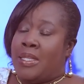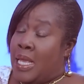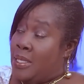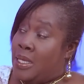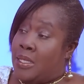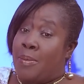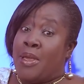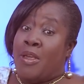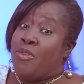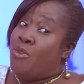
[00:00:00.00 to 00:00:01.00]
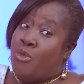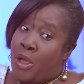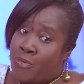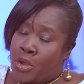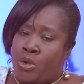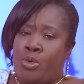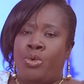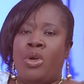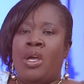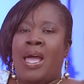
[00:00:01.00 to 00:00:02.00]
entertainment giving
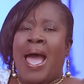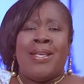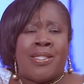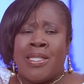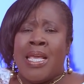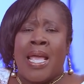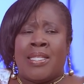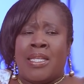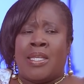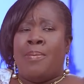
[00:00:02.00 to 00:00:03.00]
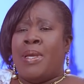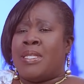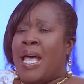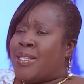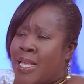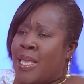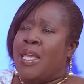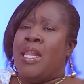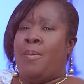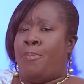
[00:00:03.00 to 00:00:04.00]
revenue, I see entertainment as a
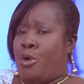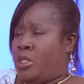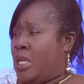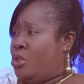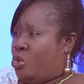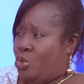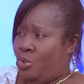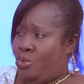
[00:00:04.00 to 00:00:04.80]
healing process too.